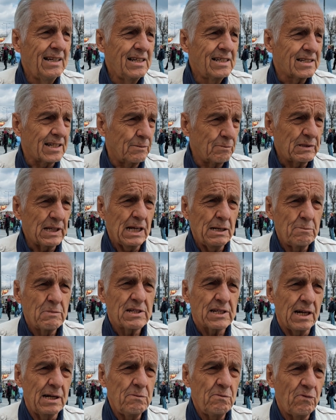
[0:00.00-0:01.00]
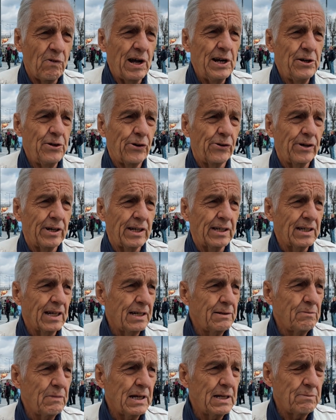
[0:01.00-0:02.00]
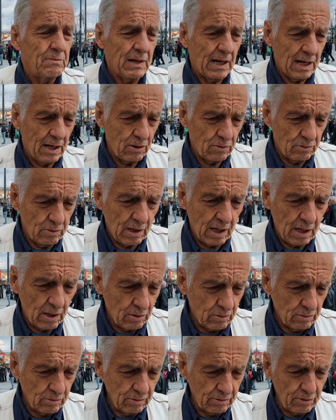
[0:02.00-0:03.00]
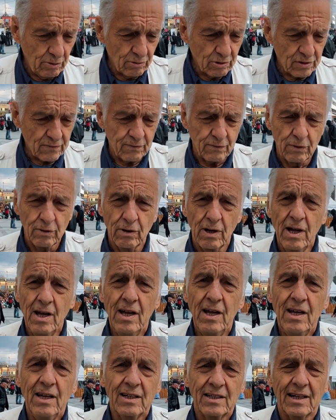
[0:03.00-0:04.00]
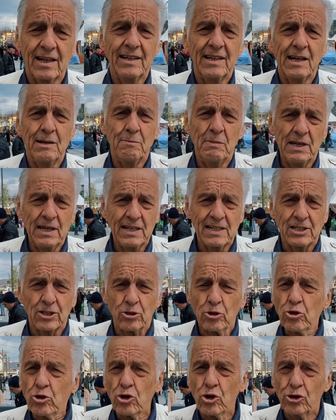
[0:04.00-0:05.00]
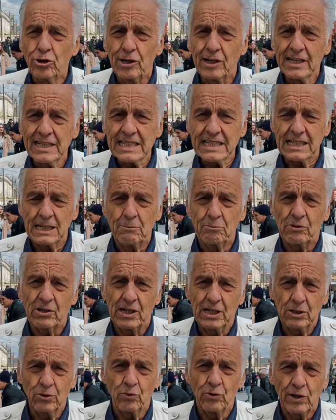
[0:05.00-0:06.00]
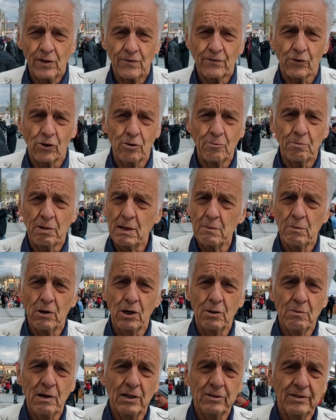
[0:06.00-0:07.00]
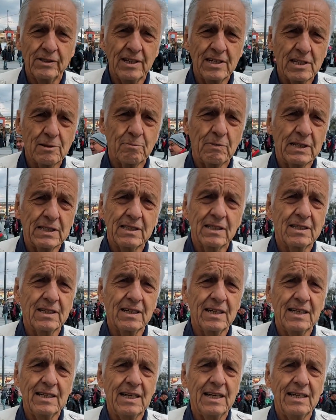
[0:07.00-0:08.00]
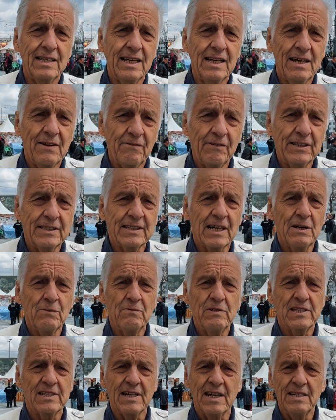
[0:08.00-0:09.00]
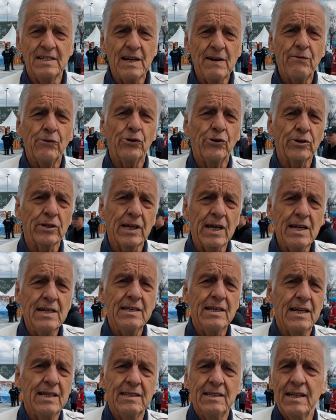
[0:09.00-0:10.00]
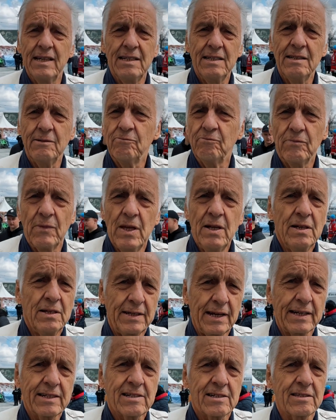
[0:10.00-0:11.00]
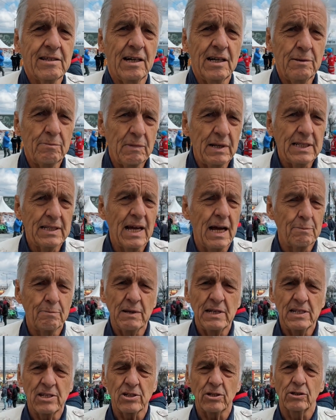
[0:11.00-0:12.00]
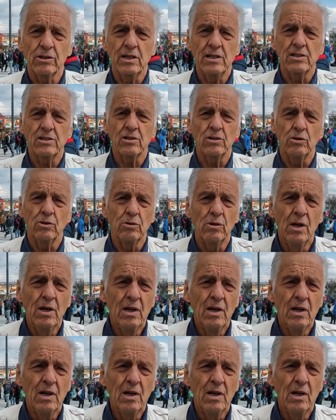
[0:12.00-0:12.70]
sometimes I'm wondering how useful can I be as a journalist. I'm trying to inform people about this, but and every time we say never again, and then next time it happens again. So